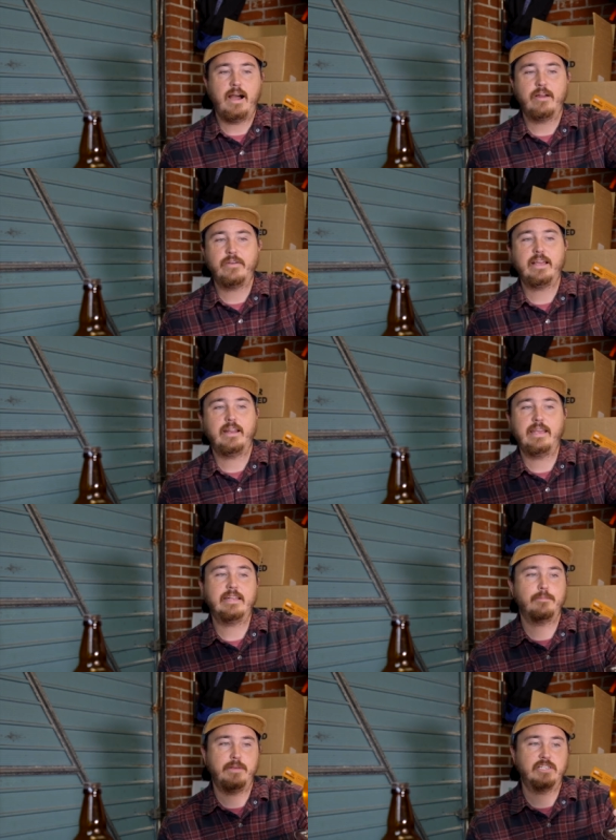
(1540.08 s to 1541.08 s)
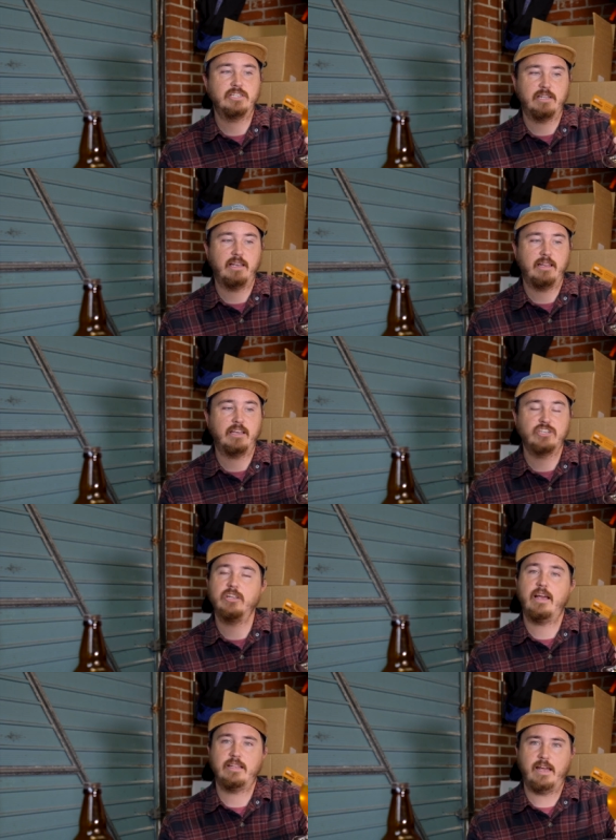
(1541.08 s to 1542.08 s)
I reckon I can get the missus to like, she'll
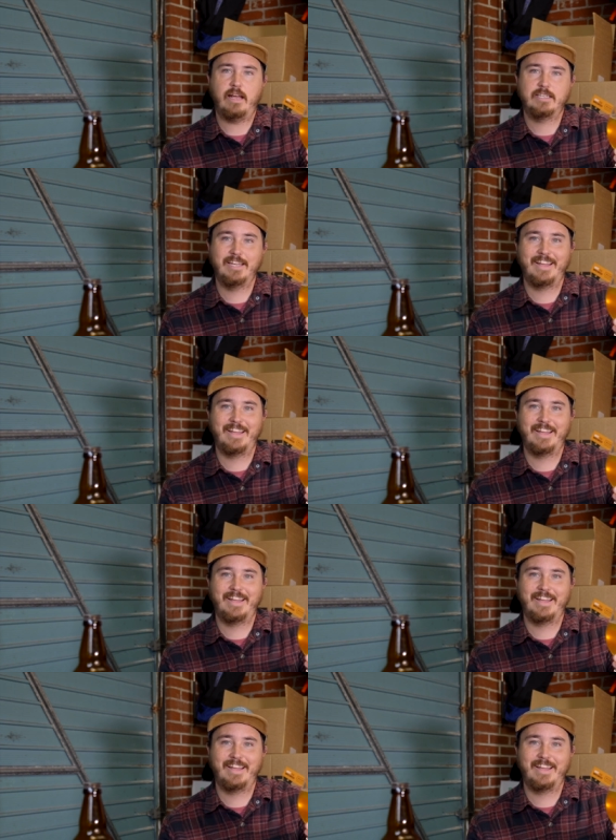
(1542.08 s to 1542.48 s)
like that.